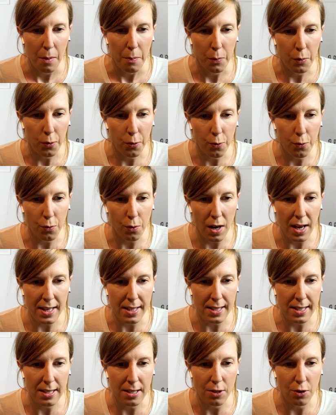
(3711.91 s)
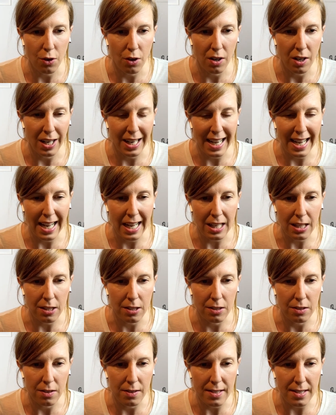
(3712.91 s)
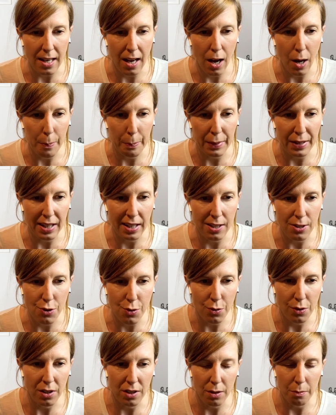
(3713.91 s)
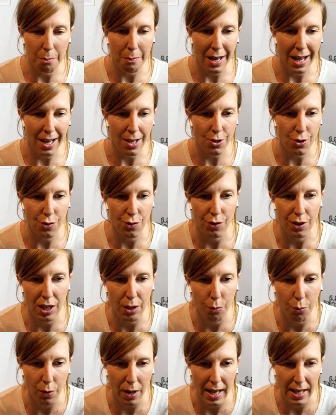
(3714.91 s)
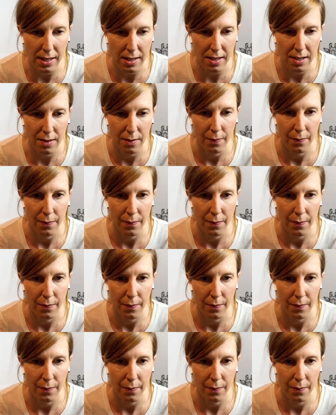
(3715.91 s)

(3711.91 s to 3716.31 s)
Press your ankles up into an imaginary weight,